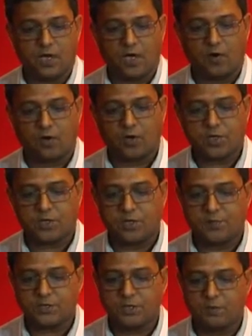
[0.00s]
An
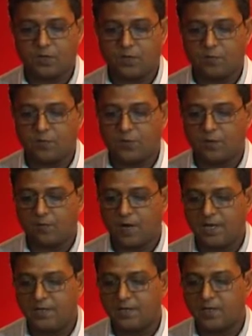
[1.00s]
occasional patient may complain of
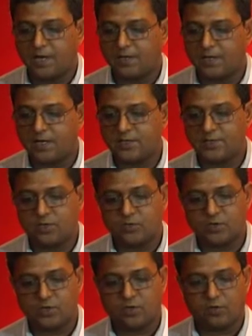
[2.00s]
mild and transient
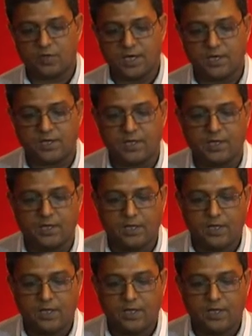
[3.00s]
nausea or diarrhea.